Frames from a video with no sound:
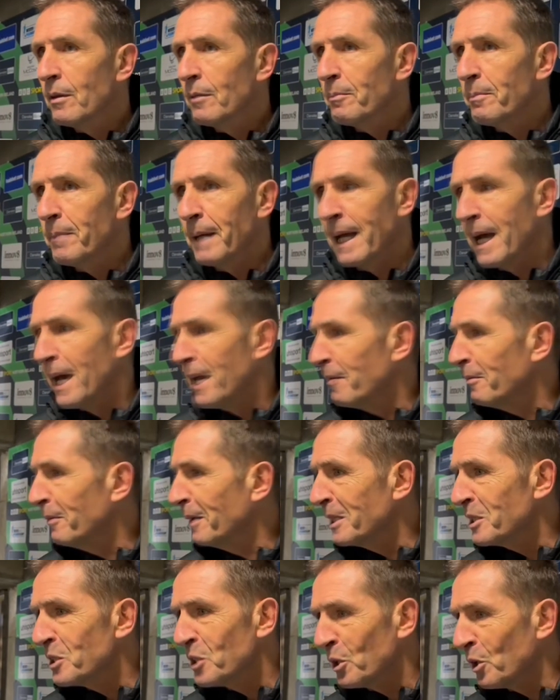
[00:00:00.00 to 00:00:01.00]
Big Adam
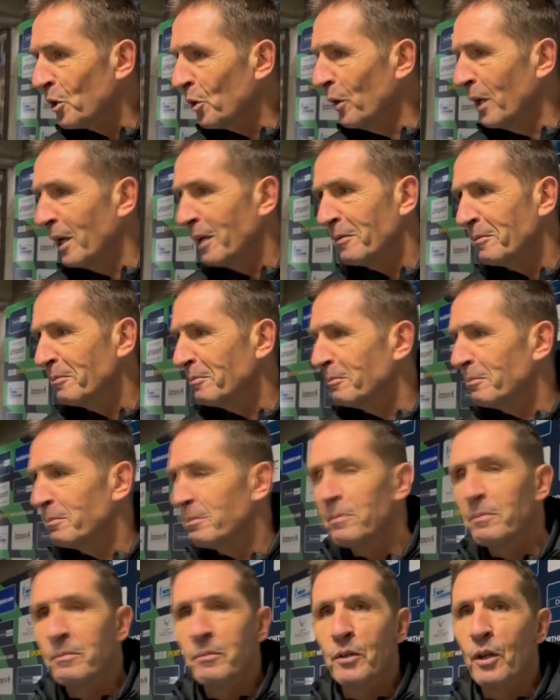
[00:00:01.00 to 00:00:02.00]
links it great.
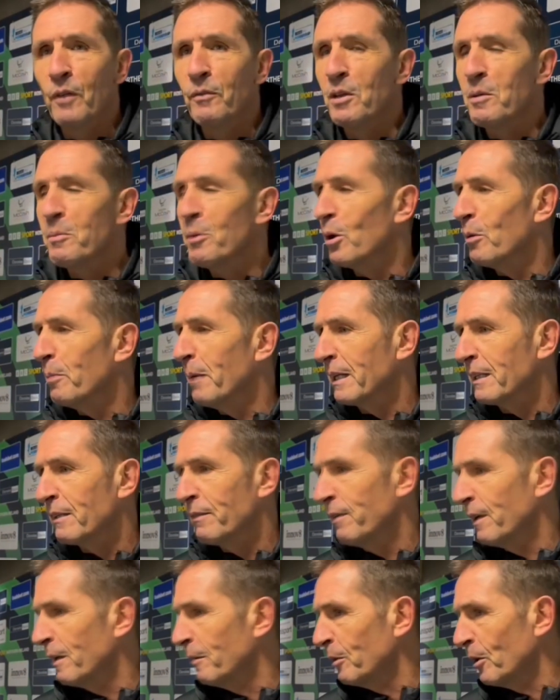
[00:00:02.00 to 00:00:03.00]
Lovely ball back to
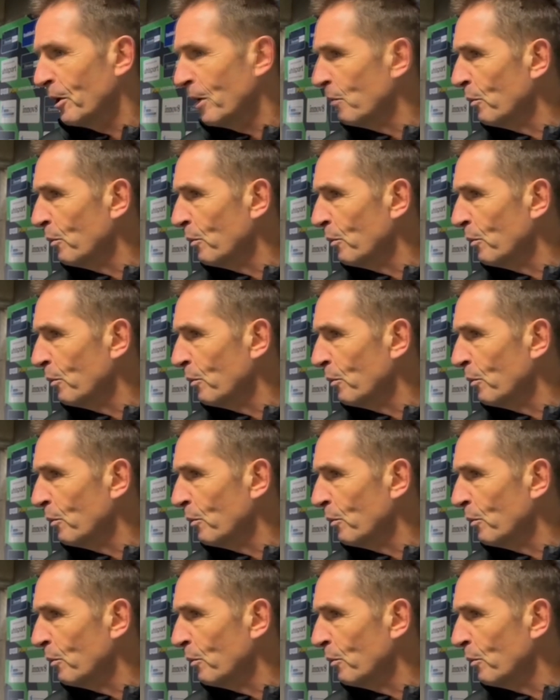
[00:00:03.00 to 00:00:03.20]
Philip Lowry,